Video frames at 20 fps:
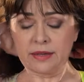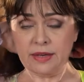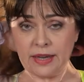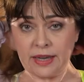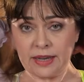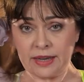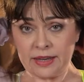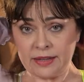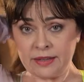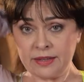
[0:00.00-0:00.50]

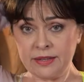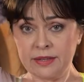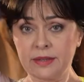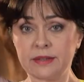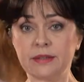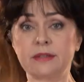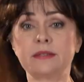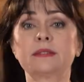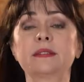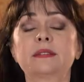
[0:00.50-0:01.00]
And
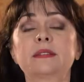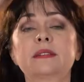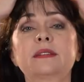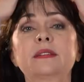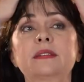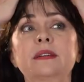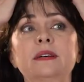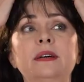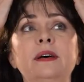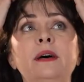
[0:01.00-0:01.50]

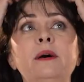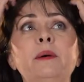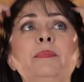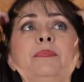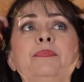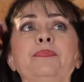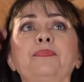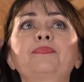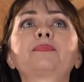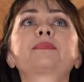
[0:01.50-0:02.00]

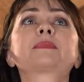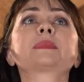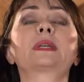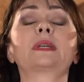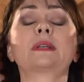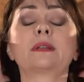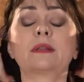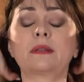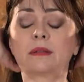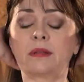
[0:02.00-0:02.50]

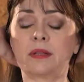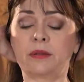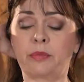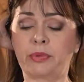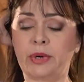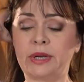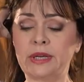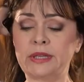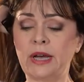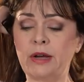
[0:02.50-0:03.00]
the
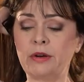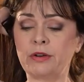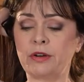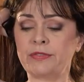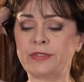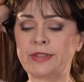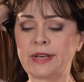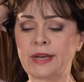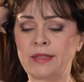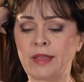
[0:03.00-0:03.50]
breakdown
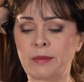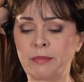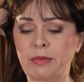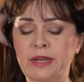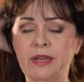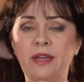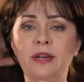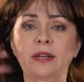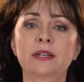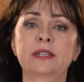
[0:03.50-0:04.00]
of that, the
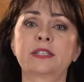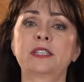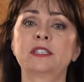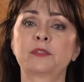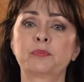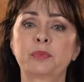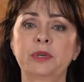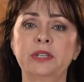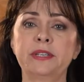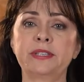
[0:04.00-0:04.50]
mechanics is
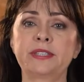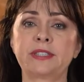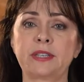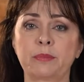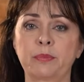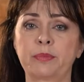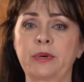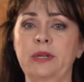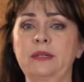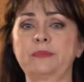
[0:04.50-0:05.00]
pretty
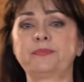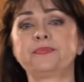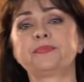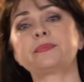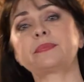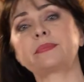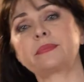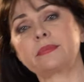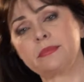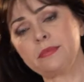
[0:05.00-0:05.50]
simple.
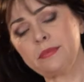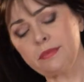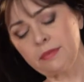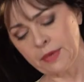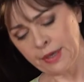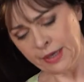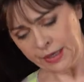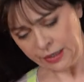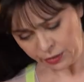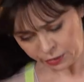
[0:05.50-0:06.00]

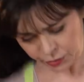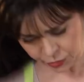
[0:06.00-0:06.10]
You